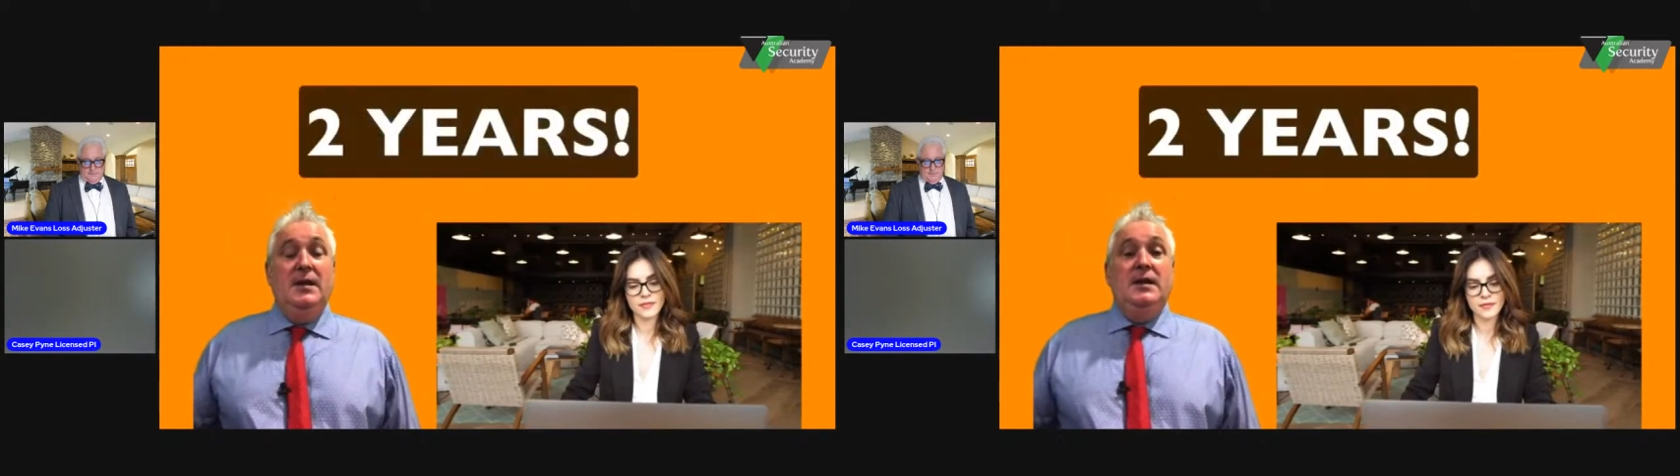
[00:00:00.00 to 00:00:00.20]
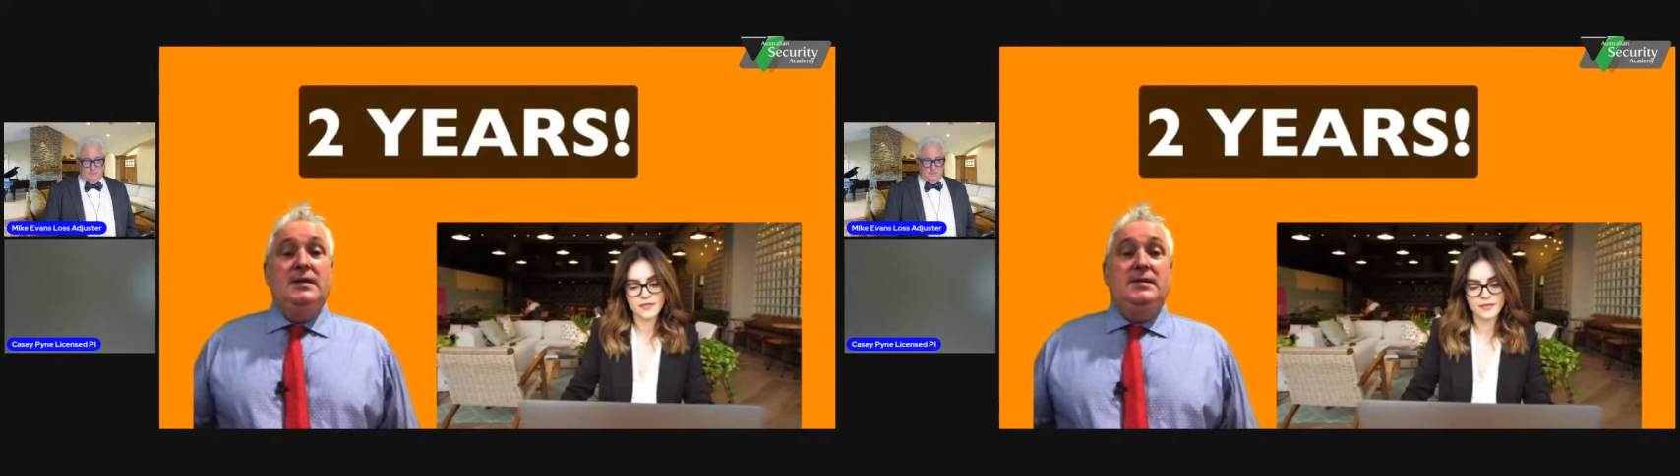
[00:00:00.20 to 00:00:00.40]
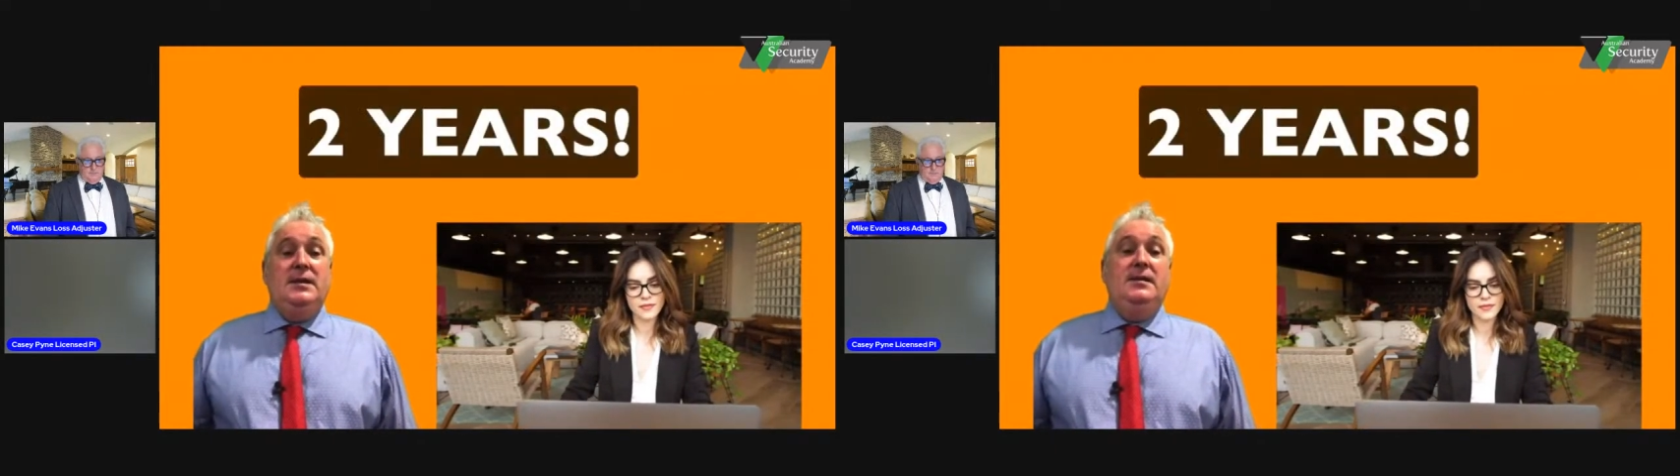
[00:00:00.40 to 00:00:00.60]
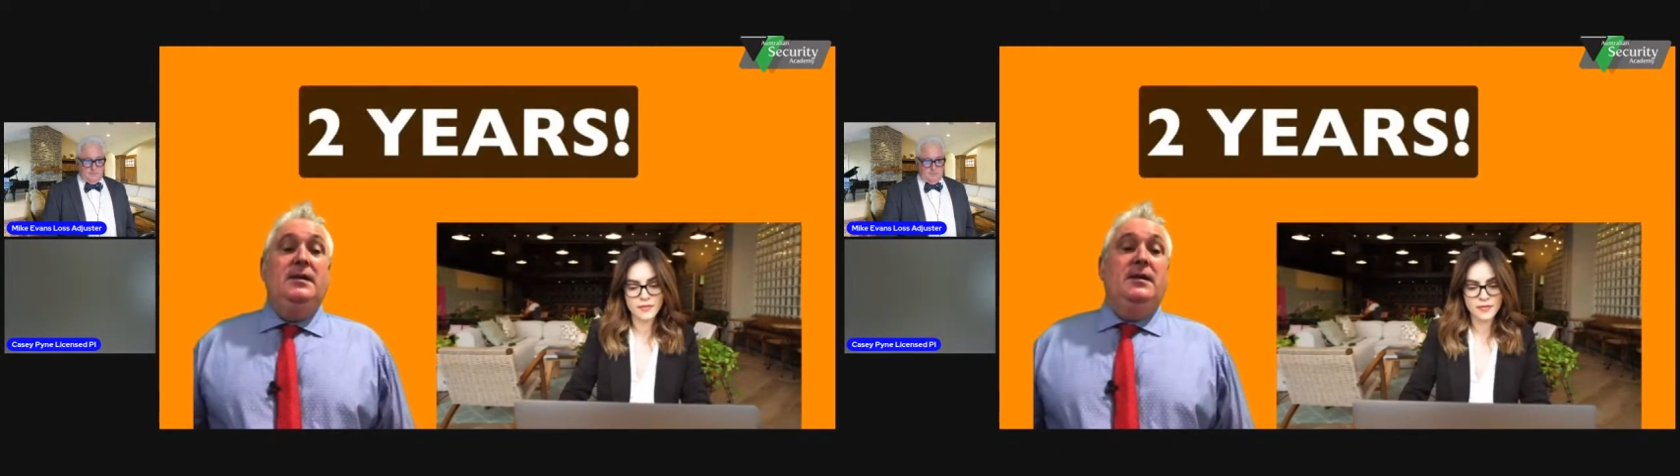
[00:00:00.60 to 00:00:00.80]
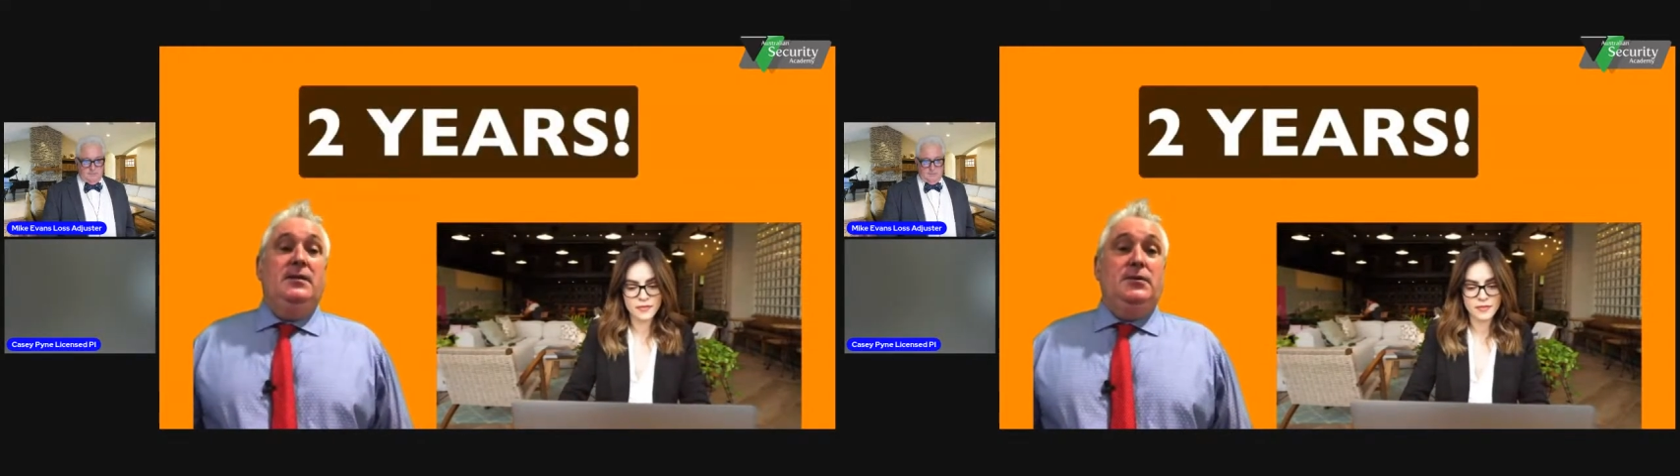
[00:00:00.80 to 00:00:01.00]
He said,
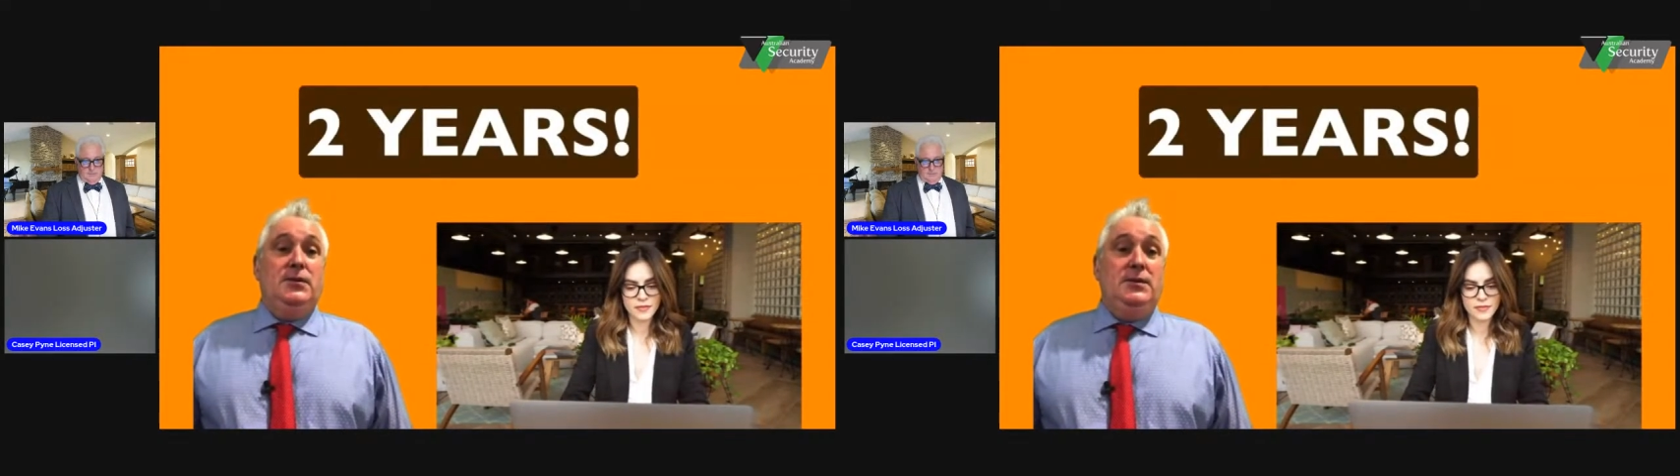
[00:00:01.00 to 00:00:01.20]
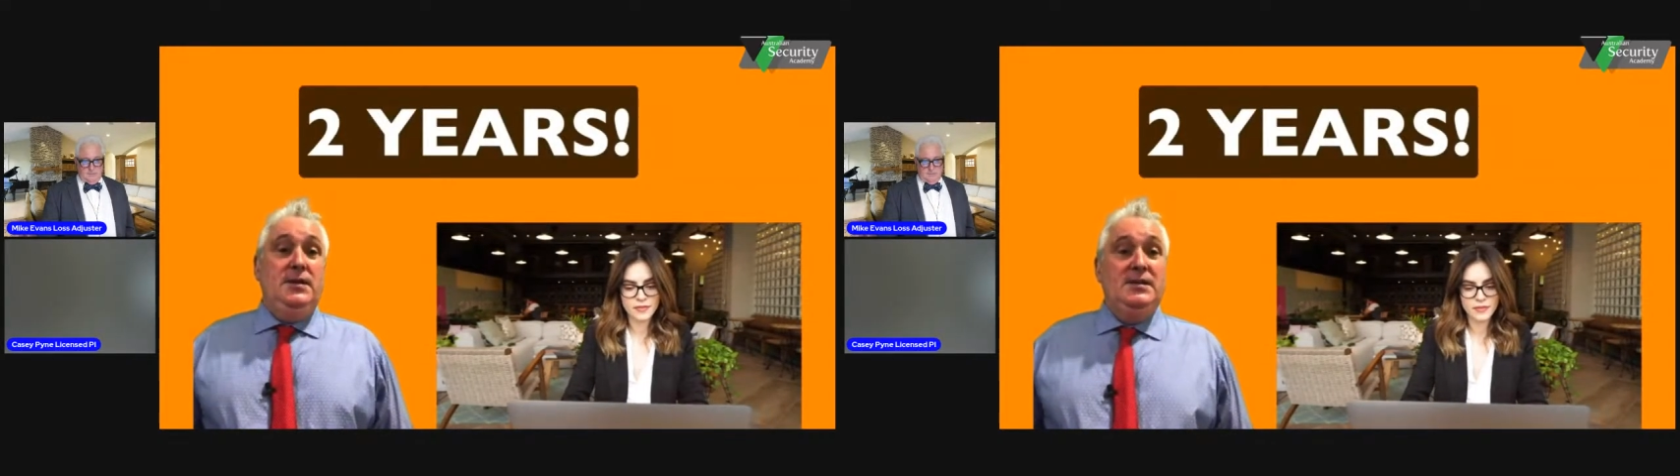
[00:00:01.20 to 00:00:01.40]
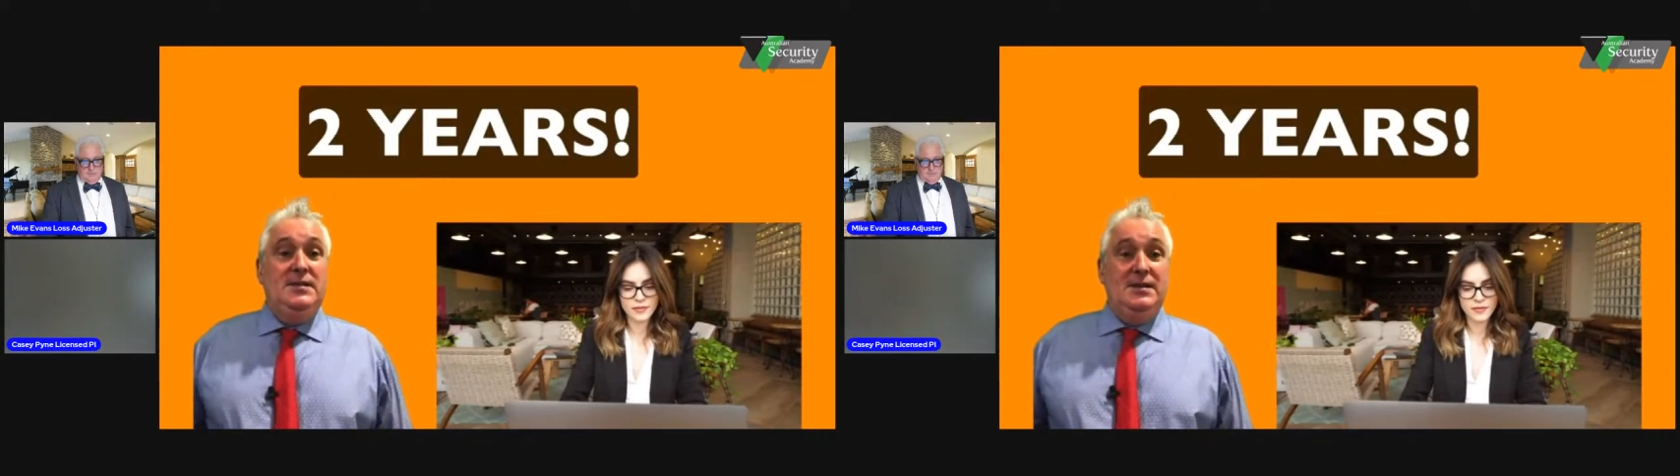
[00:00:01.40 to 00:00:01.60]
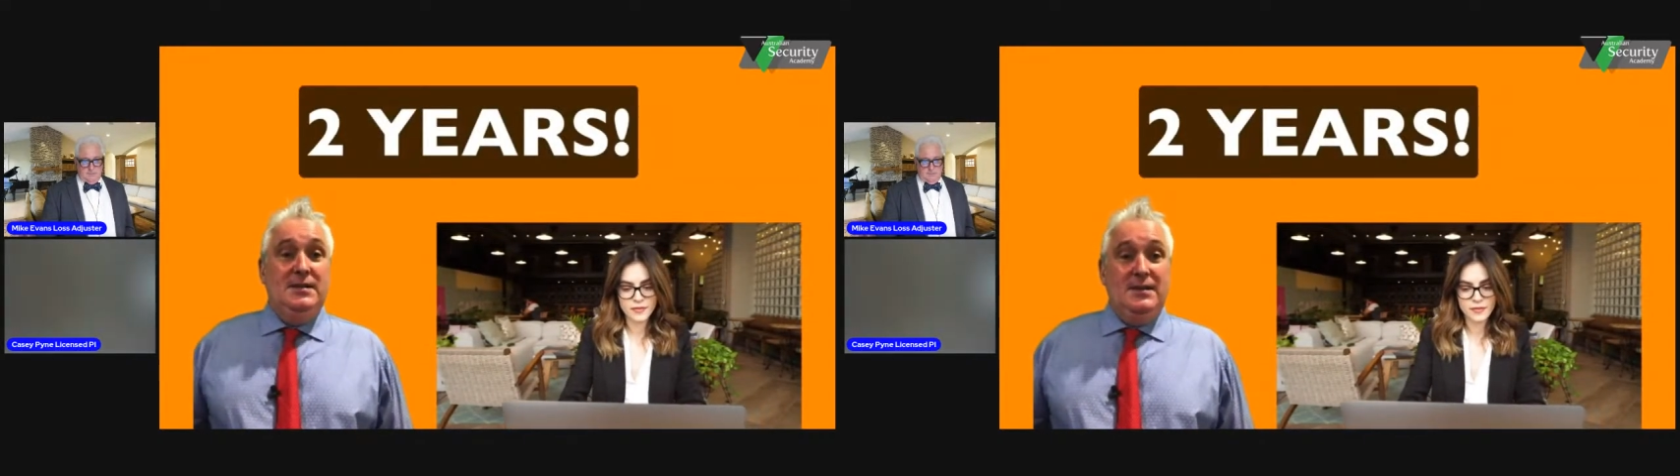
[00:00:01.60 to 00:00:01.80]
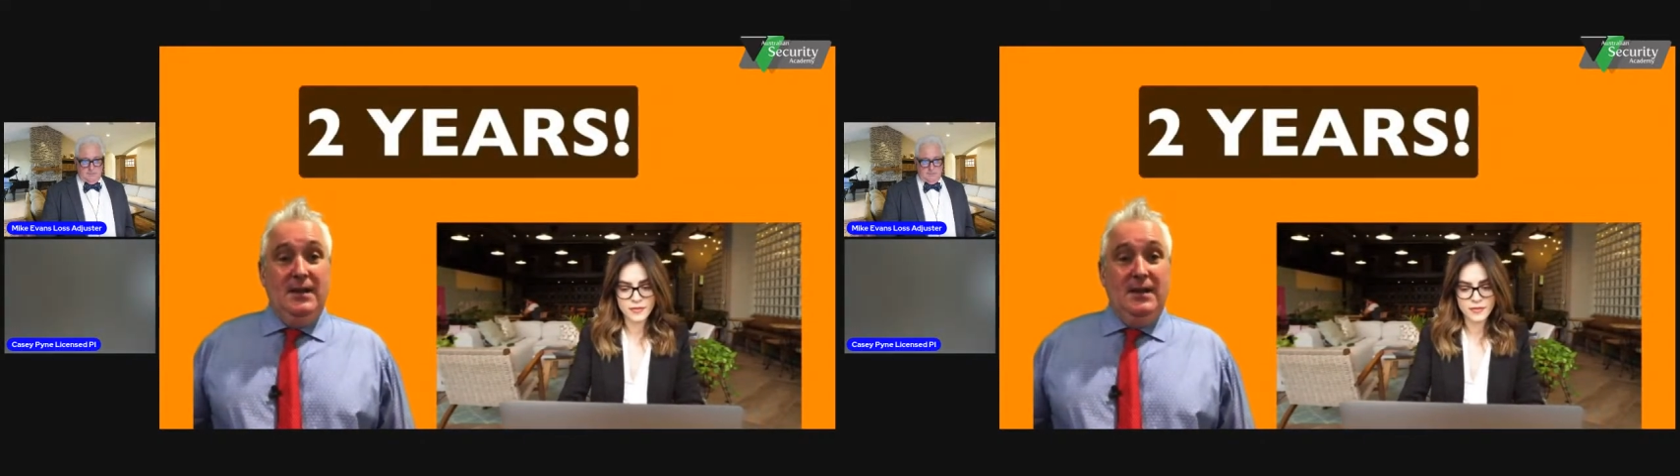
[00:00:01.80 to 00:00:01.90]
2 years into